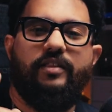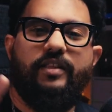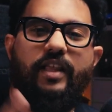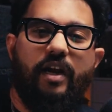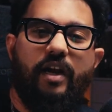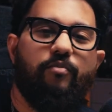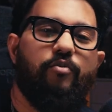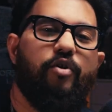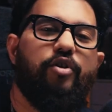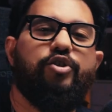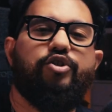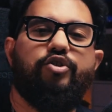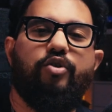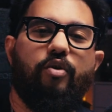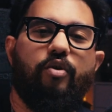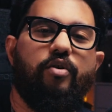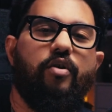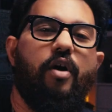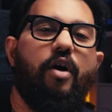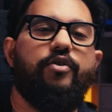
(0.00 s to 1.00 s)
Then I'm going to
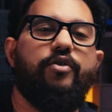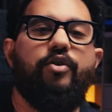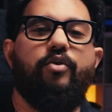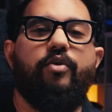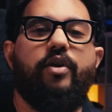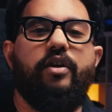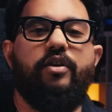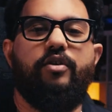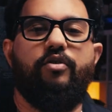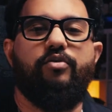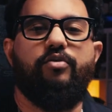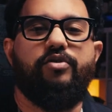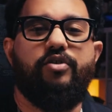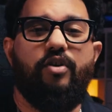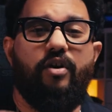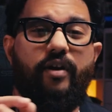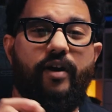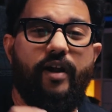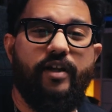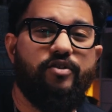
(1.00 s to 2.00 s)
show you how you can use
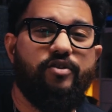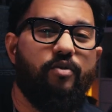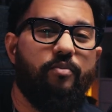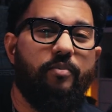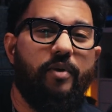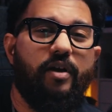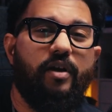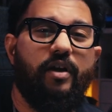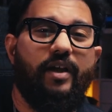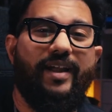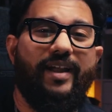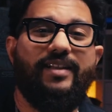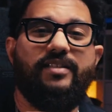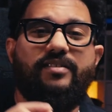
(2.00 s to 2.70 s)
your resume